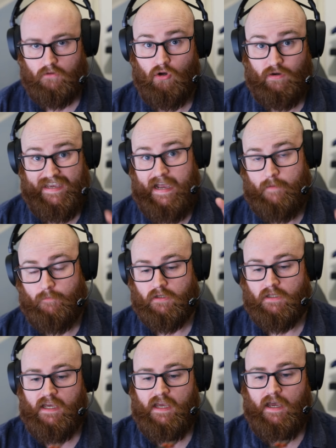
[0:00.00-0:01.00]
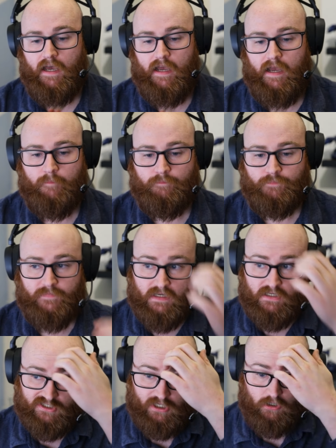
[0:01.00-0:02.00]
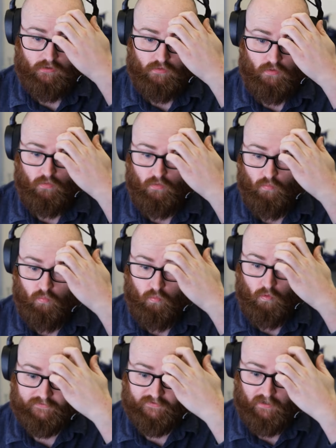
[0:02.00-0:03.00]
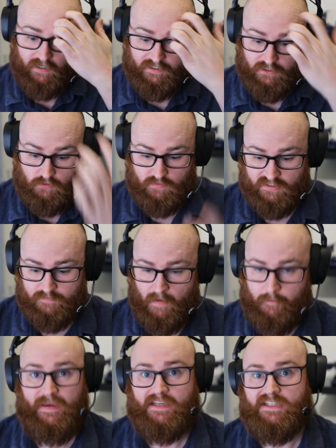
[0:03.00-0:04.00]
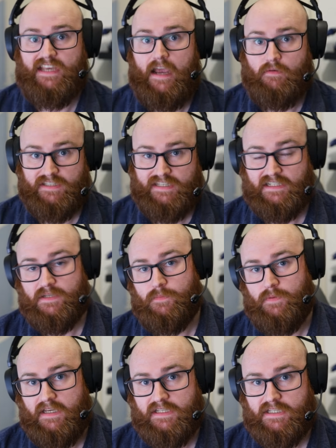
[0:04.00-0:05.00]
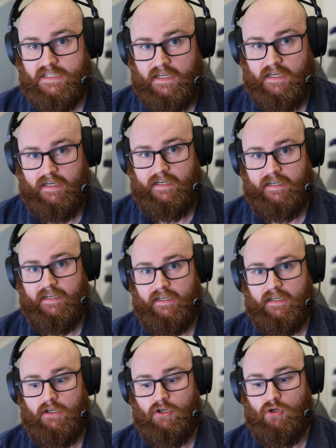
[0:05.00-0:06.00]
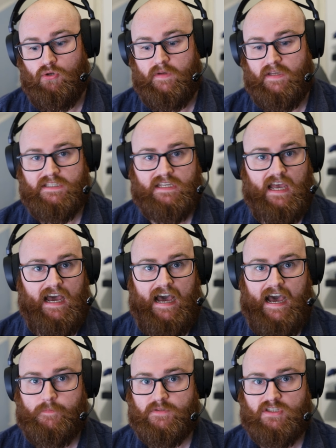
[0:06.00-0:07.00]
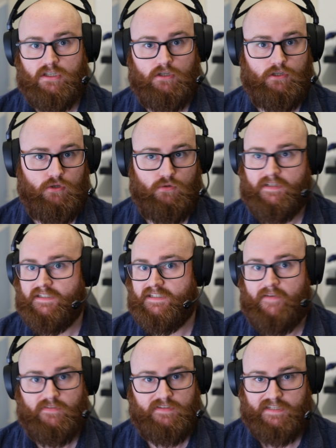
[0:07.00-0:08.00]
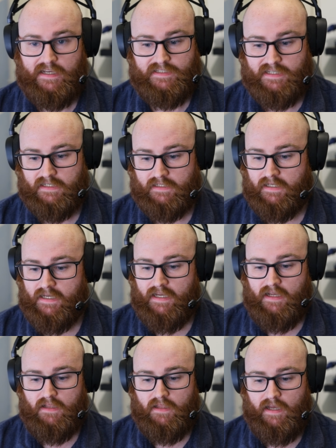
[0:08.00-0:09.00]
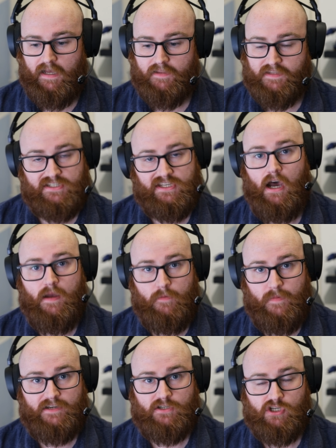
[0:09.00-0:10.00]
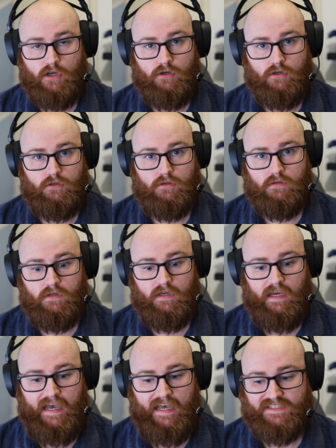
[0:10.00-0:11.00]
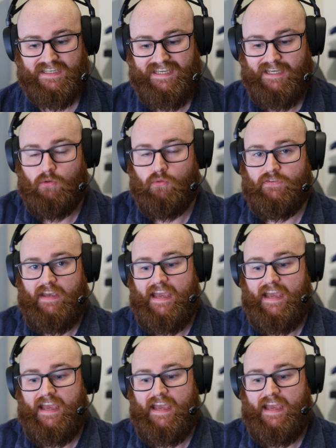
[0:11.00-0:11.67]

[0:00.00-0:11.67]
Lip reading: camera. So what I use as my big scary centerpiece, who is absolutely devastating. This guy I'm about to show you has killed